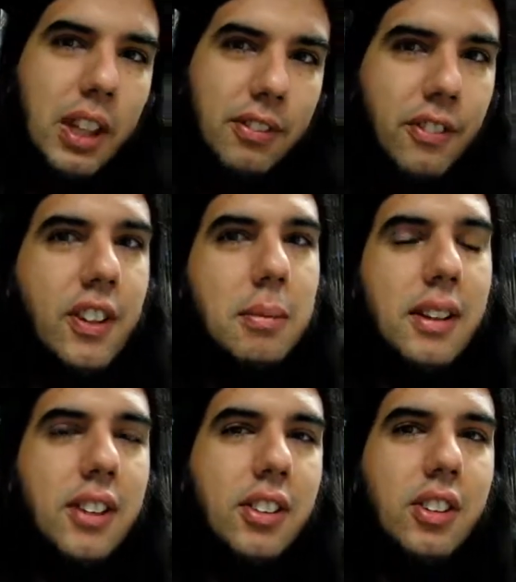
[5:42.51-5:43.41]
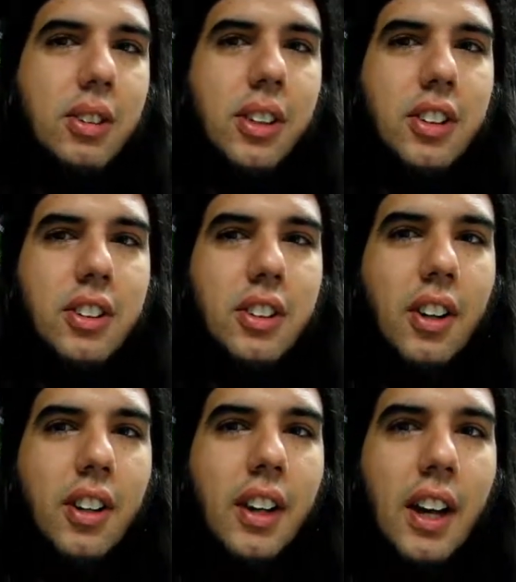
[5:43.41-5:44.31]
Put like 15 minutes into it
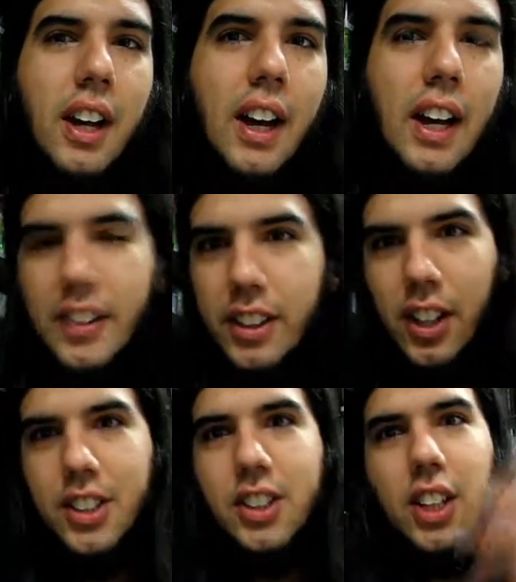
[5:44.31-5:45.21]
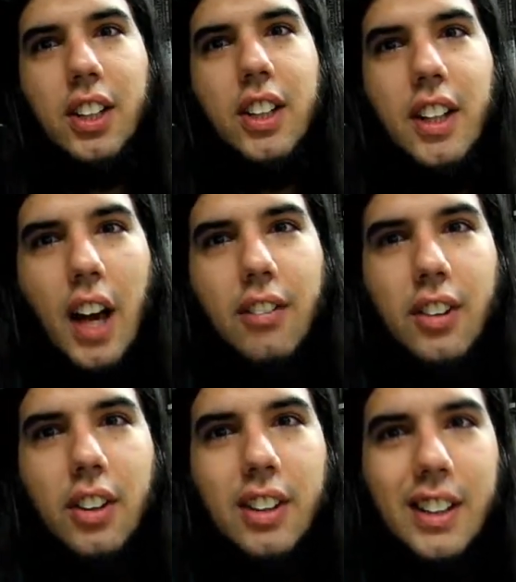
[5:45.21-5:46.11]
at the start, and then got sucked
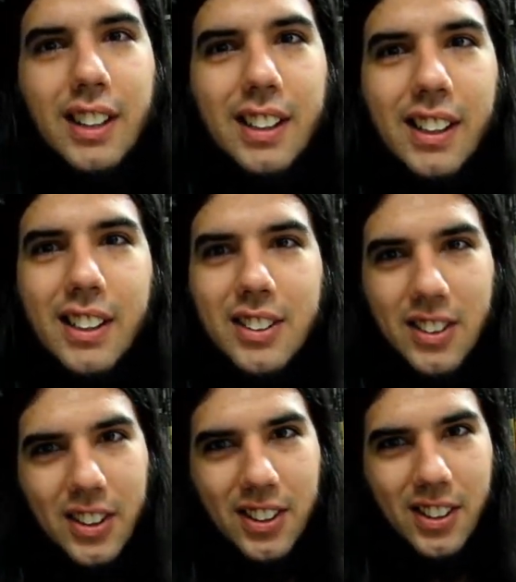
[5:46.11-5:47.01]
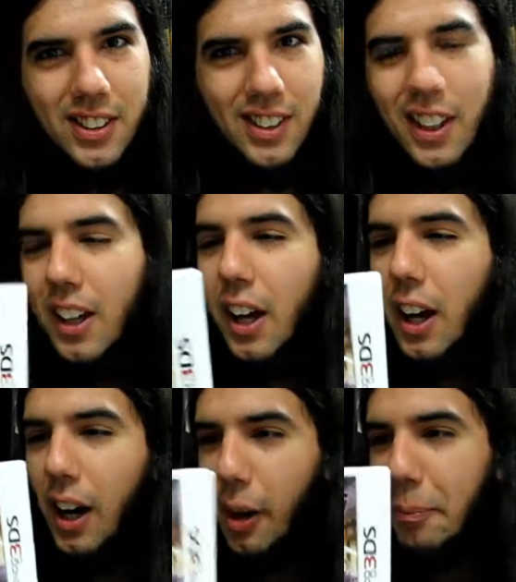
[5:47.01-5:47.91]
in after. Sucked in.
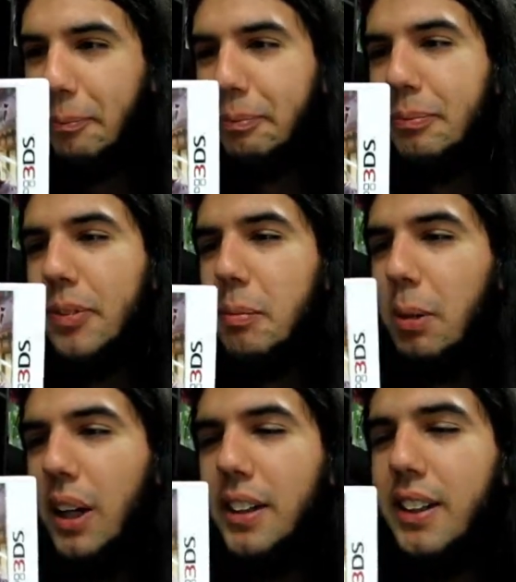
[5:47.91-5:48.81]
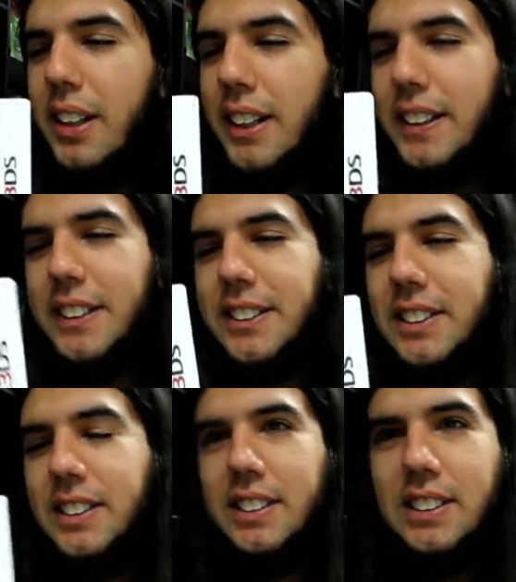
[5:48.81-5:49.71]
But
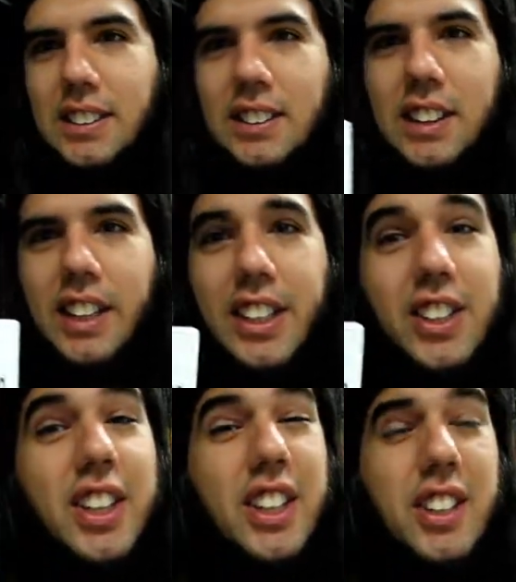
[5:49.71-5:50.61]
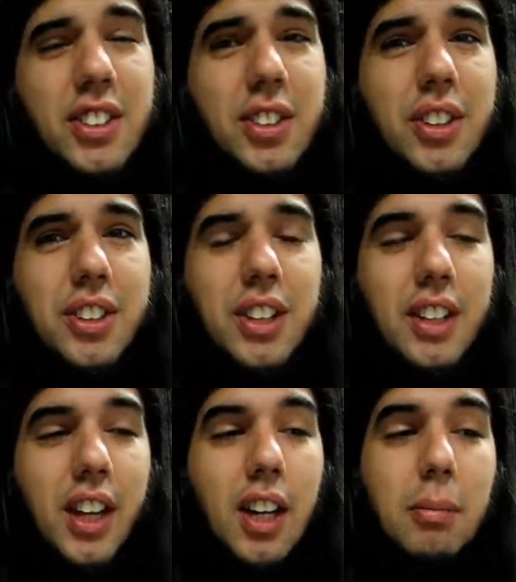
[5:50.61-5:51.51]
an
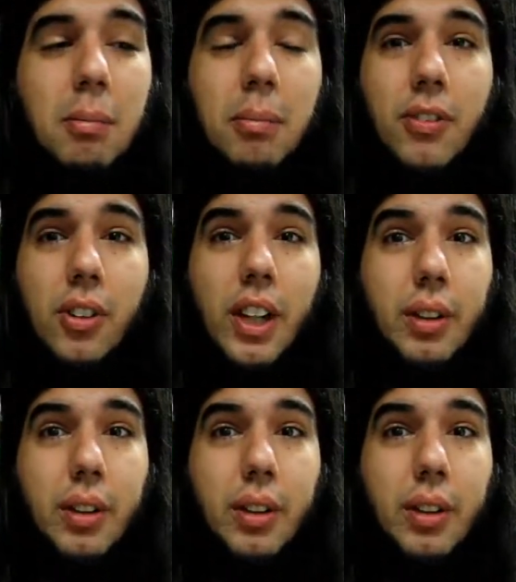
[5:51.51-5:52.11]
interesting game.